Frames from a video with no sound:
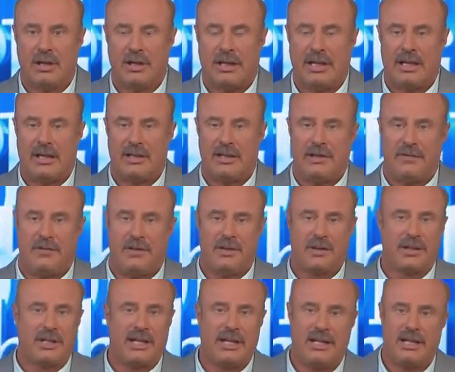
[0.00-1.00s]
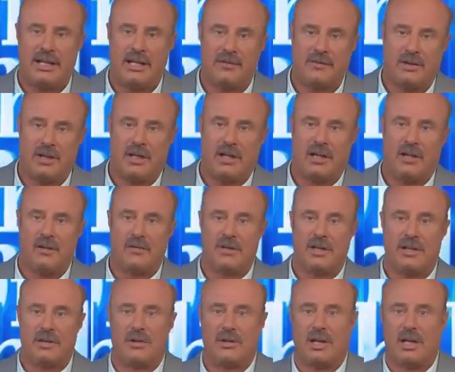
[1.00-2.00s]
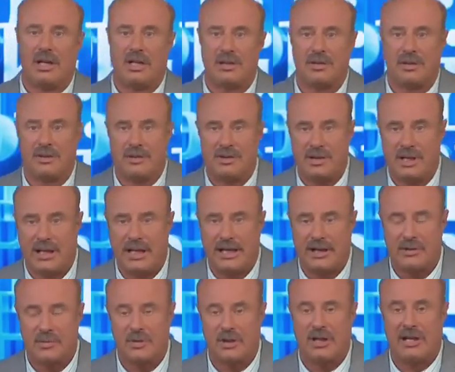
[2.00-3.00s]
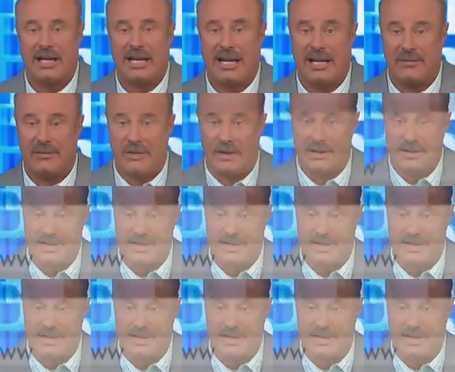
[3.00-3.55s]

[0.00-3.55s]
Now, if you're getting involved in drugs or sex, we're going to have the